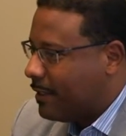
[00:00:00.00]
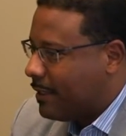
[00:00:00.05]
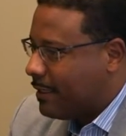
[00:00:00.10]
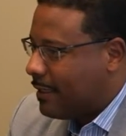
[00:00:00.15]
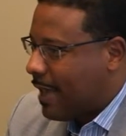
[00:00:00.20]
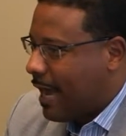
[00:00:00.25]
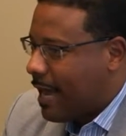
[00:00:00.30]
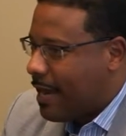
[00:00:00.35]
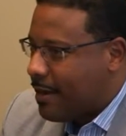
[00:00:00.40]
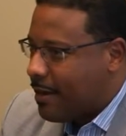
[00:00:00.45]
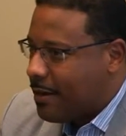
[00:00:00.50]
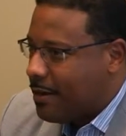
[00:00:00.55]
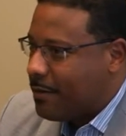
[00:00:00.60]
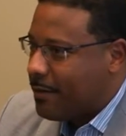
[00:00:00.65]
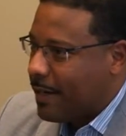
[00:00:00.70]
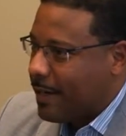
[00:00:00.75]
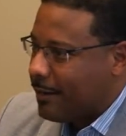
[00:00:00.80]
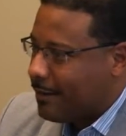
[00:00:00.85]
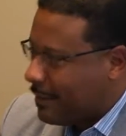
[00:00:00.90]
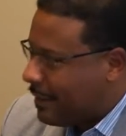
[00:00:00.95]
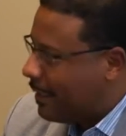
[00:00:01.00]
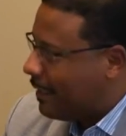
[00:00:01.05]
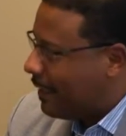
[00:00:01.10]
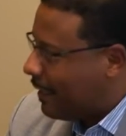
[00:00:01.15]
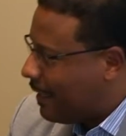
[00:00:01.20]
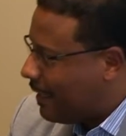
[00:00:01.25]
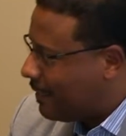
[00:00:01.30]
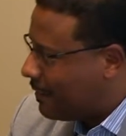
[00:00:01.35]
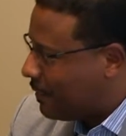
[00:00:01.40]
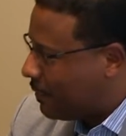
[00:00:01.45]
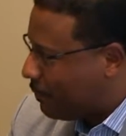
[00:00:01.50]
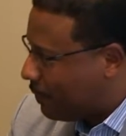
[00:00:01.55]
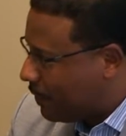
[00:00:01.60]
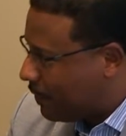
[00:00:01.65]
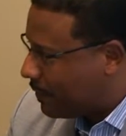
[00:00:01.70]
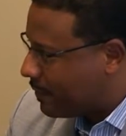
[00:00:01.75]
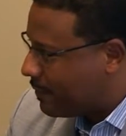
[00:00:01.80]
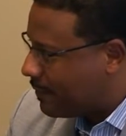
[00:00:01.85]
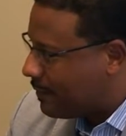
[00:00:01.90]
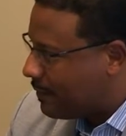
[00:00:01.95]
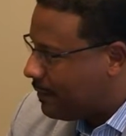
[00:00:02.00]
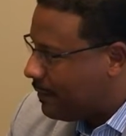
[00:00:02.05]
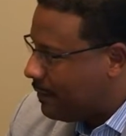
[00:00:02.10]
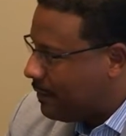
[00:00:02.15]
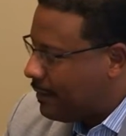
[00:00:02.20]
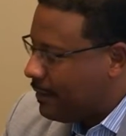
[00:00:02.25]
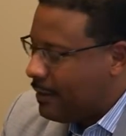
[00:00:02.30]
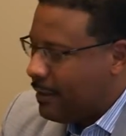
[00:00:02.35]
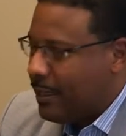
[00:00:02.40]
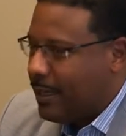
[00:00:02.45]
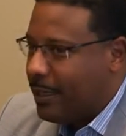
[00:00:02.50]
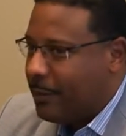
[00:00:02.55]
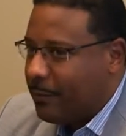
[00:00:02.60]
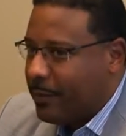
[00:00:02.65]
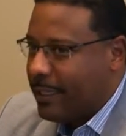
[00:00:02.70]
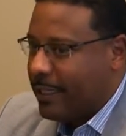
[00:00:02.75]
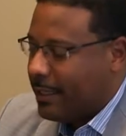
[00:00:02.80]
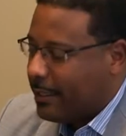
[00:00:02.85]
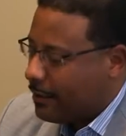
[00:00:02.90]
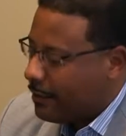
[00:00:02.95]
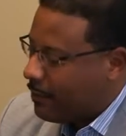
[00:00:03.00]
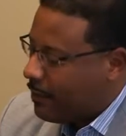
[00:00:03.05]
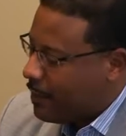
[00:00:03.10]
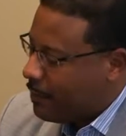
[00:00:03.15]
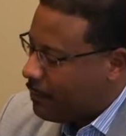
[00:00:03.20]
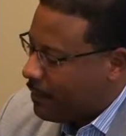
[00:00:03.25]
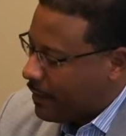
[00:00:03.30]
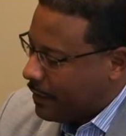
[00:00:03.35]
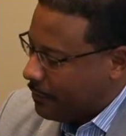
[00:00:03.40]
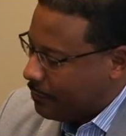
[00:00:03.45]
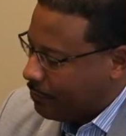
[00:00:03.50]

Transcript: That I know how Tallahassee works, okay. and now, we can hit the ground running.